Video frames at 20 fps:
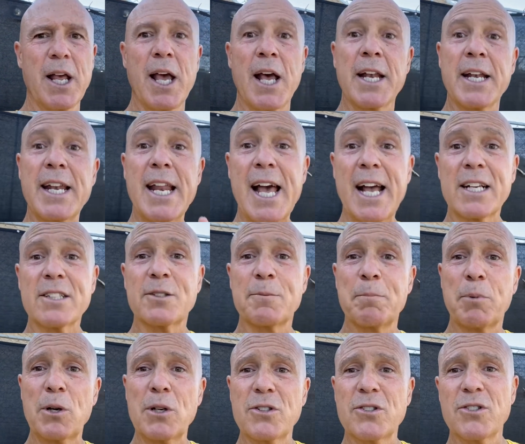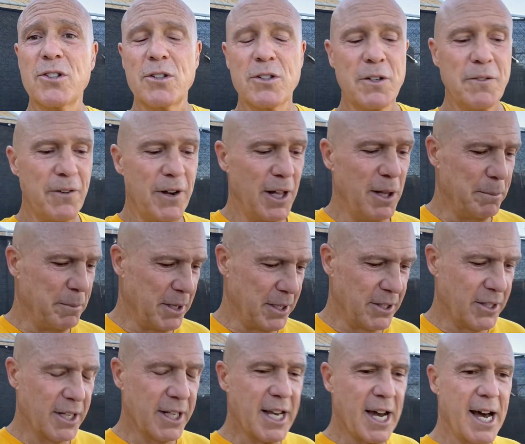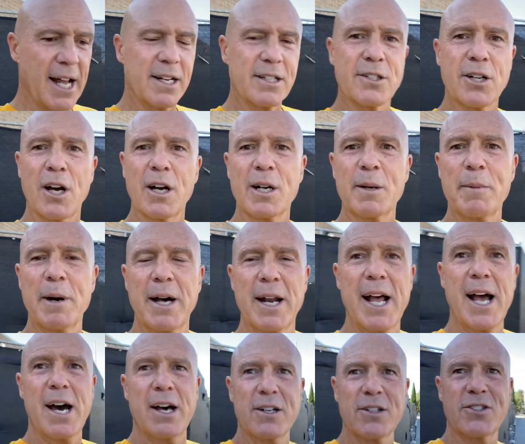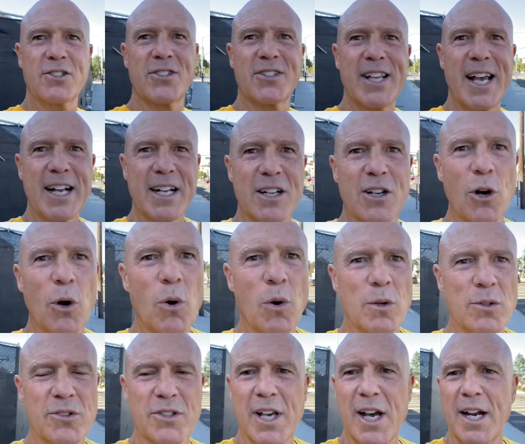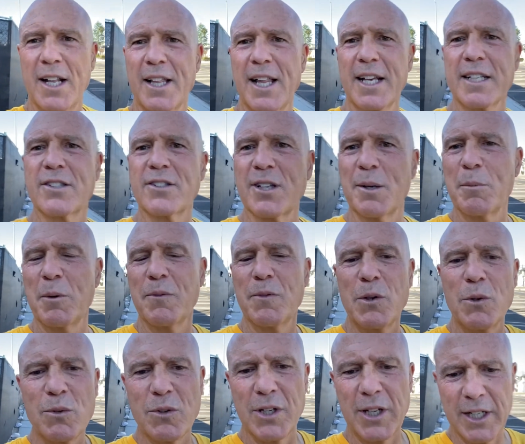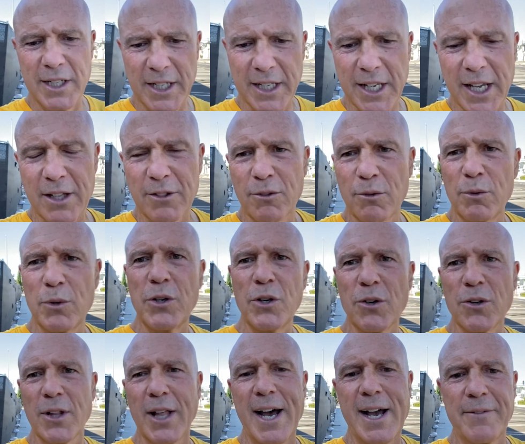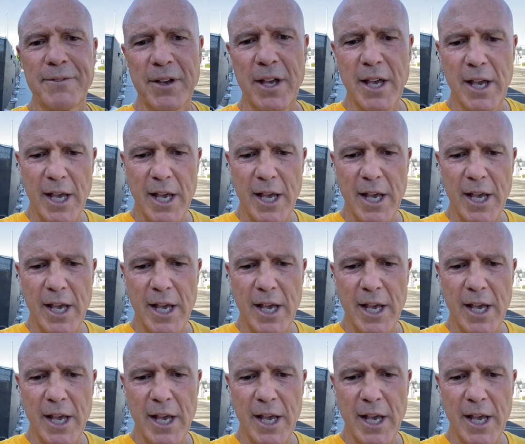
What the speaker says: Next, personal development. You got to talk about how to set goals, kind of like some of you did to get through your life